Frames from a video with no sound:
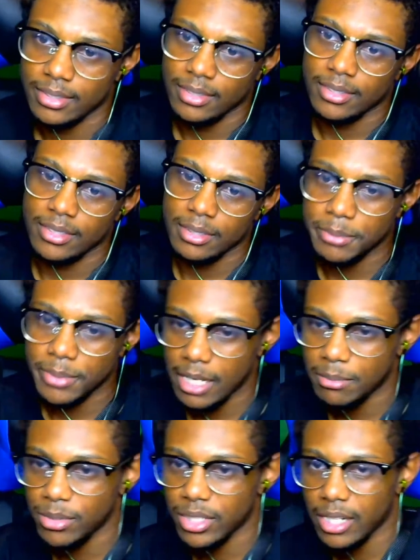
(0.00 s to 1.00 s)

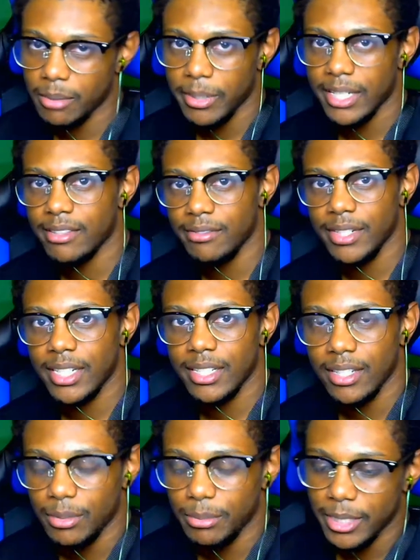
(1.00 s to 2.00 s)
Sometimes you got to make the
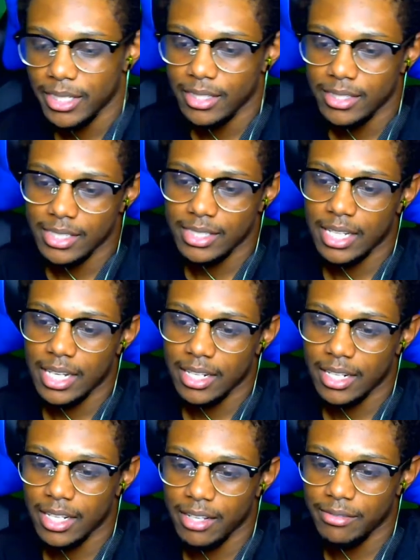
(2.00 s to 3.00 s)
video because it's not
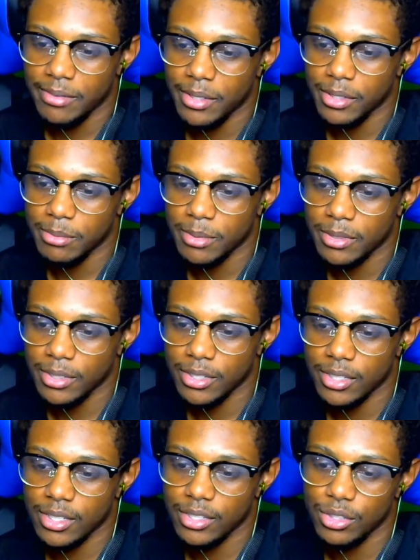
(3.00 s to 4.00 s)
going to get views, but
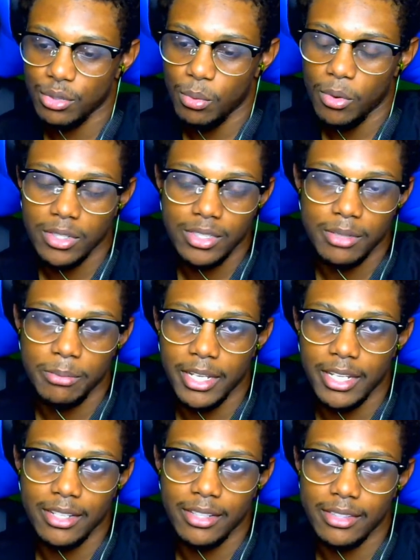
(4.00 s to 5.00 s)
just because you want to make
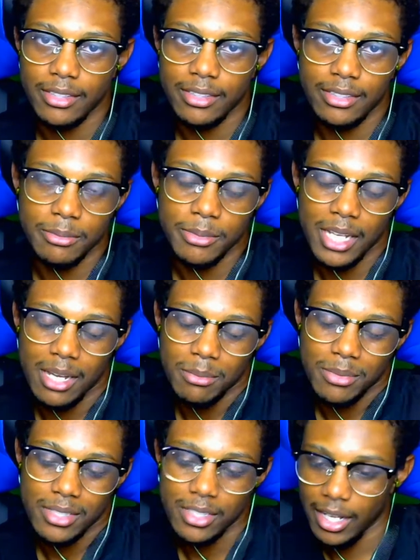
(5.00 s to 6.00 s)
it.
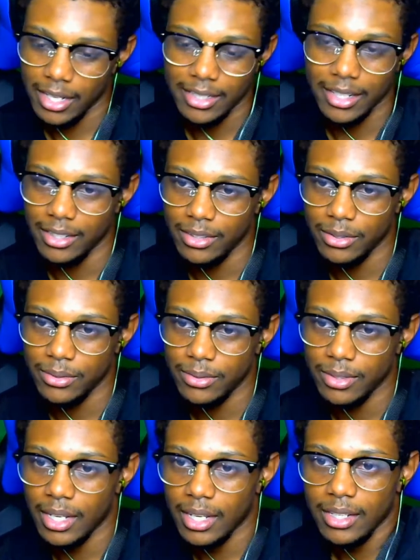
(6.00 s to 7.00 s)
Sometimes it's like that, dude.
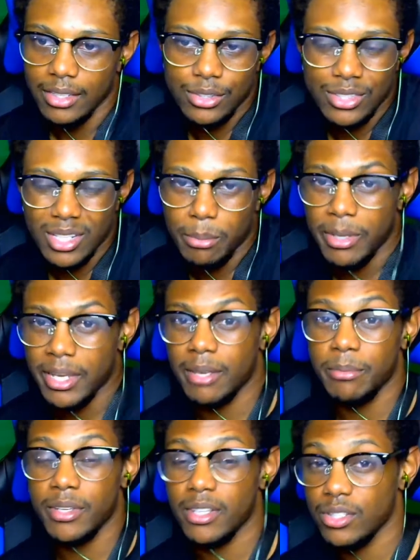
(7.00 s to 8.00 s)
You just got to make it
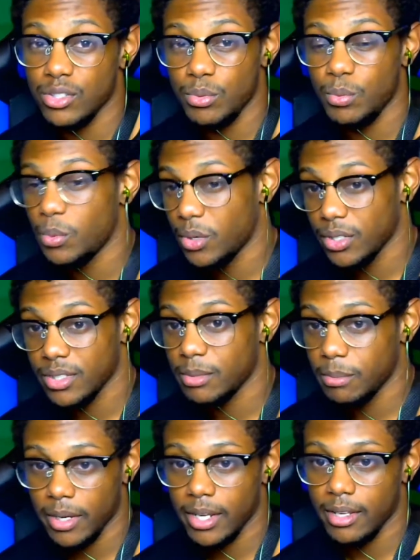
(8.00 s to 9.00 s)
because you want to
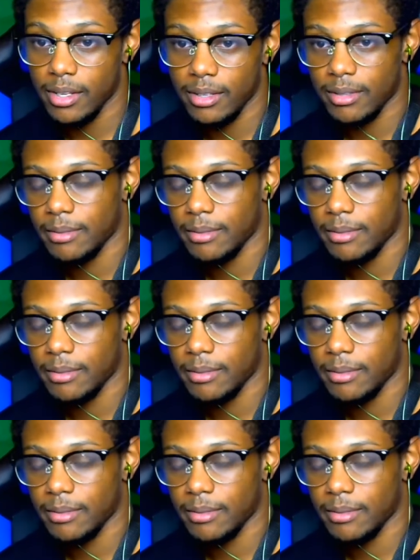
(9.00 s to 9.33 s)
make it.